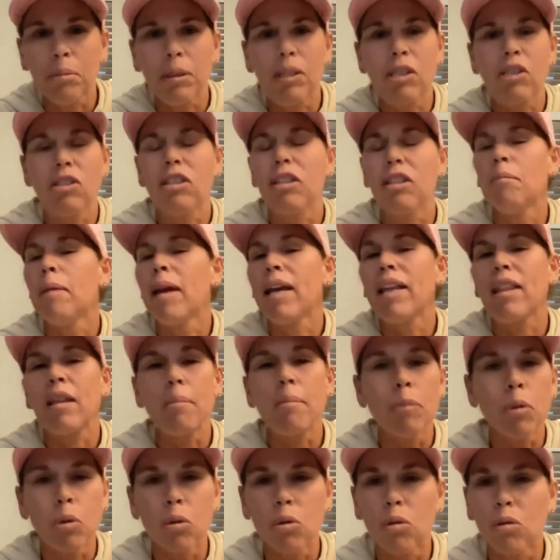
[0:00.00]
but you didn't make the
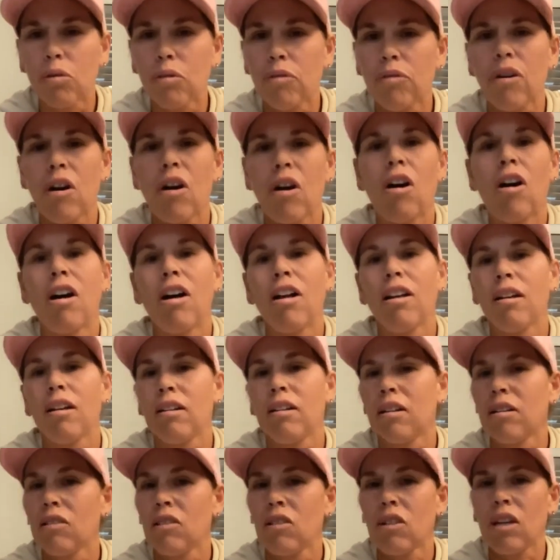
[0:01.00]
move
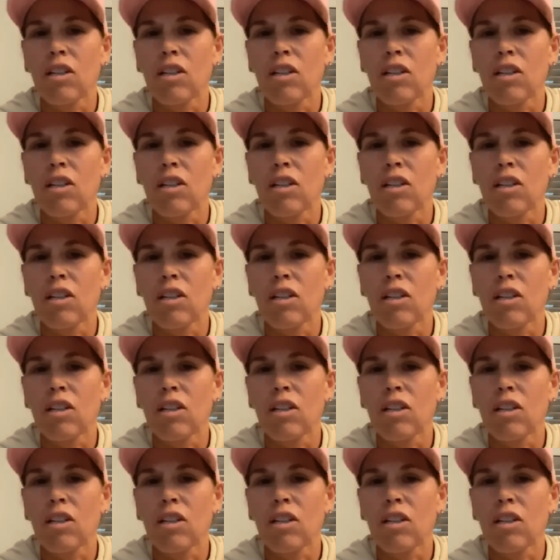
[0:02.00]
on